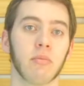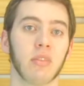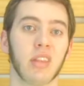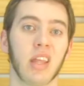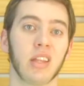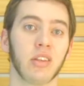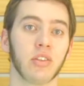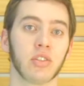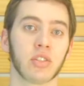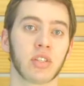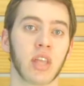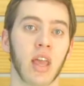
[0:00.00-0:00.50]

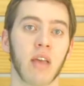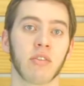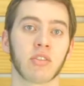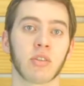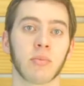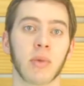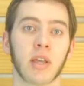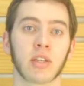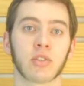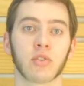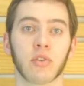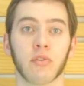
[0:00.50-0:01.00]
then you just have
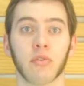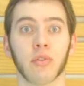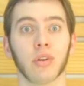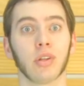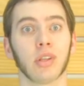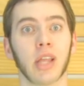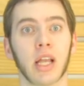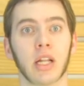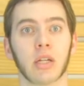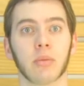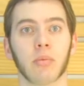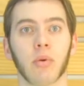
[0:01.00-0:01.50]
some extra for a
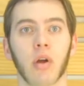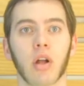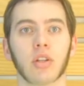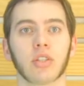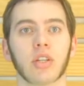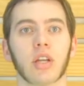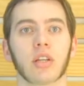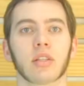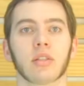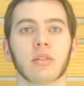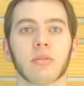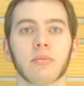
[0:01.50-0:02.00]
later
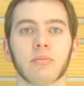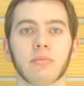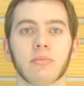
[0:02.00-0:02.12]
project.